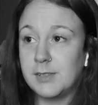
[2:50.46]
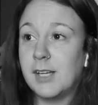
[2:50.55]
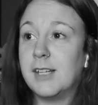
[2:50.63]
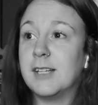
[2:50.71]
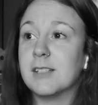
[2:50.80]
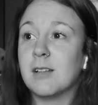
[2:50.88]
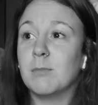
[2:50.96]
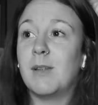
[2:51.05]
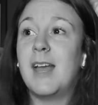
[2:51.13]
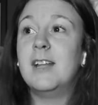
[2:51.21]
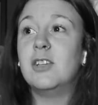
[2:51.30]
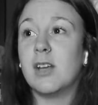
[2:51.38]
That's how you get
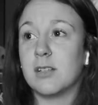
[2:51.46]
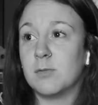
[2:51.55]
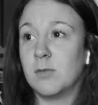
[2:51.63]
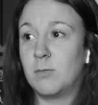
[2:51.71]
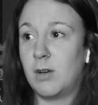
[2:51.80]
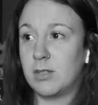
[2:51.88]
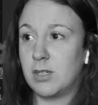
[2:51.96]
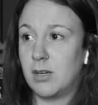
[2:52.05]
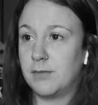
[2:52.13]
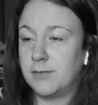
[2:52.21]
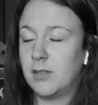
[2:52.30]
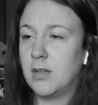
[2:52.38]
something Ajax won't wash
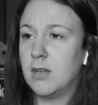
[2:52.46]
off.